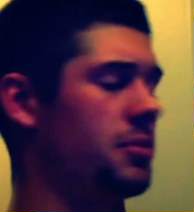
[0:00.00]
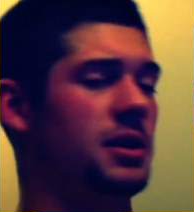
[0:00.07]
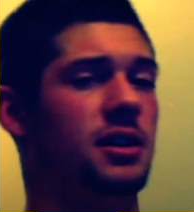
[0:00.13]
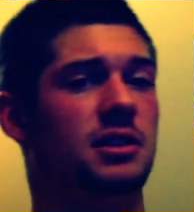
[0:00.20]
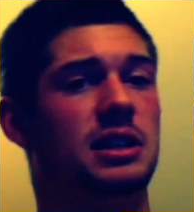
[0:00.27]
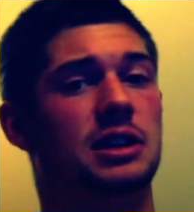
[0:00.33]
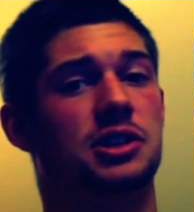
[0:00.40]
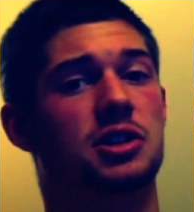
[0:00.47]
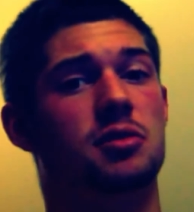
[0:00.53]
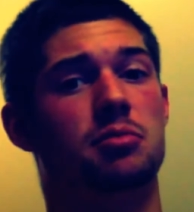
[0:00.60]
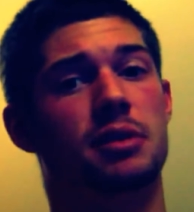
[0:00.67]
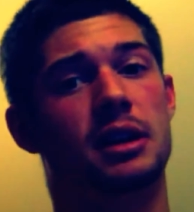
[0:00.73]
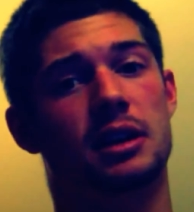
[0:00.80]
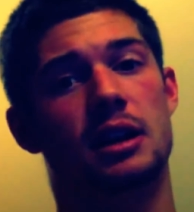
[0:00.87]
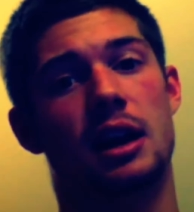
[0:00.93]
here is actually your
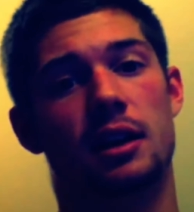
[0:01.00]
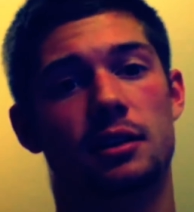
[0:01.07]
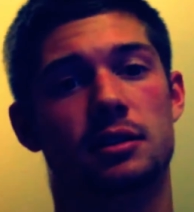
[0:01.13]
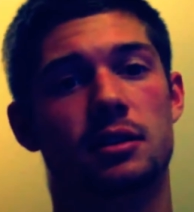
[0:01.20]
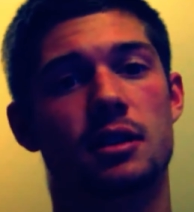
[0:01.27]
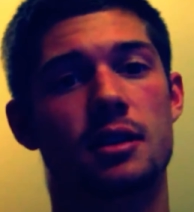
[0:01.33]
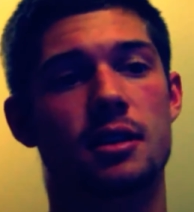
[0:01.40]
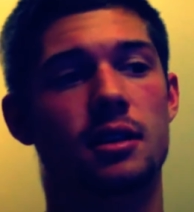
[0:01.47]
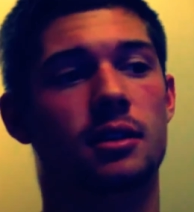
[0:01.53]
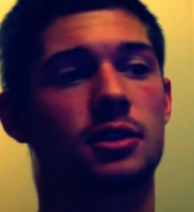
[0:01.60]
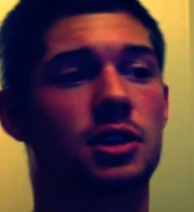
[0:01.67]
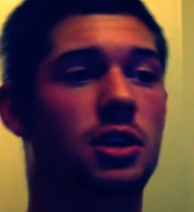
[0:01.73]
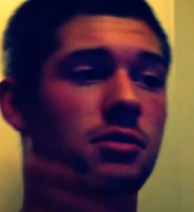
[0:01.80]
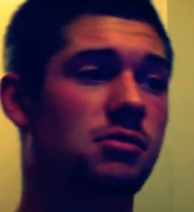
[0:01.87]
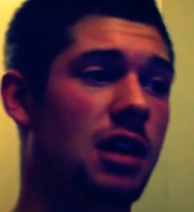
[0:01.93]
brachialis.
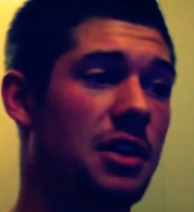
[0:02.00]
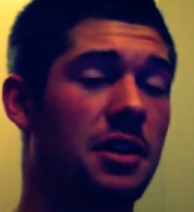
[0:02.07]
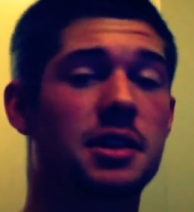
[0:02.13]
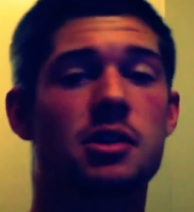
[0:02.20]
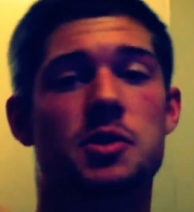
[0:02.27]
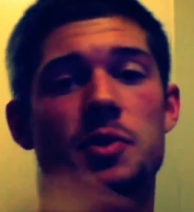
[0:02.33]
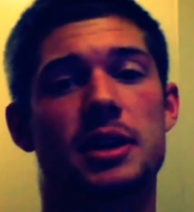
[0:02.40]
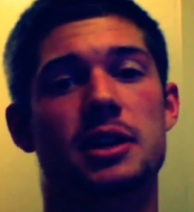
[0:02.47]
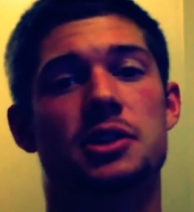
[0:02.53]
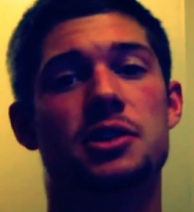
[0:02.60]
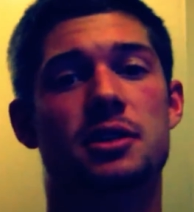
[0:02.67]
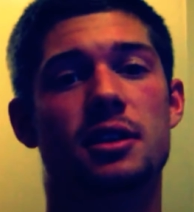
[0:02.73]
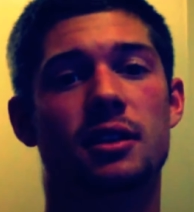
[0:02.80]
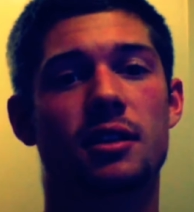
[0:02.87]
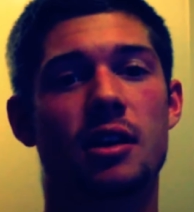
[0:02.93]
So I thought that was pretty
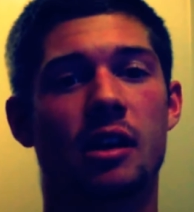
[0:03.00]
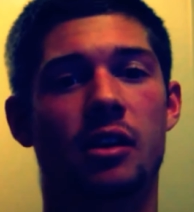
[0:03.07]
interesting.